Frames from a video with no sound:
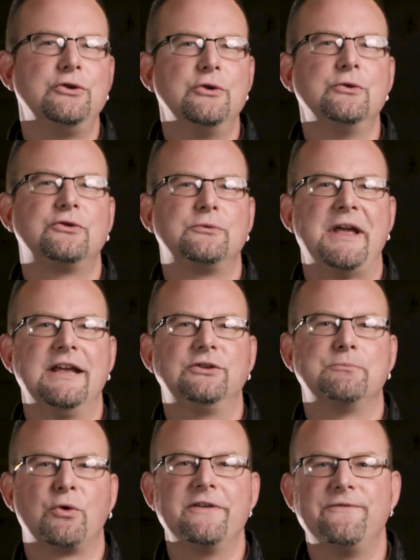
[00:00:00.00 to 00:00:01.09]
use
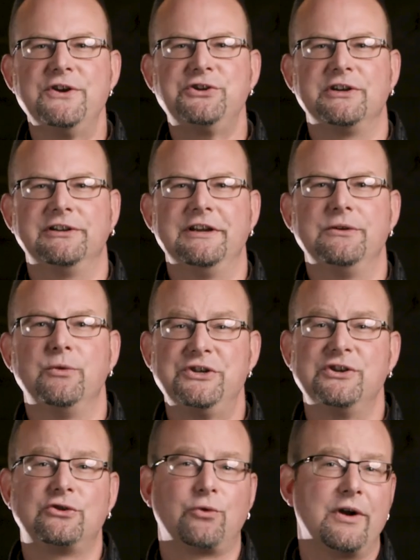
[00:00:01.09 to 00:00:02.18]
space more efficiently,
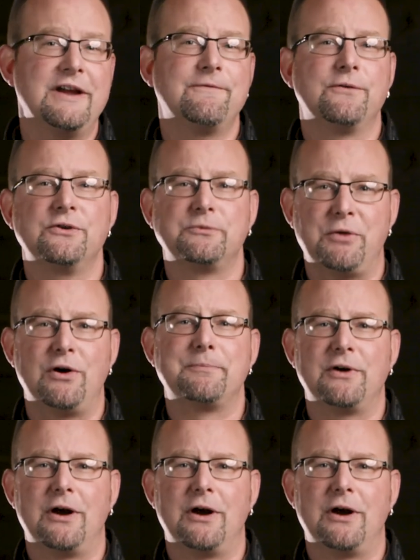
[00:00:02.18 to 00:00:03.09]
which is great for small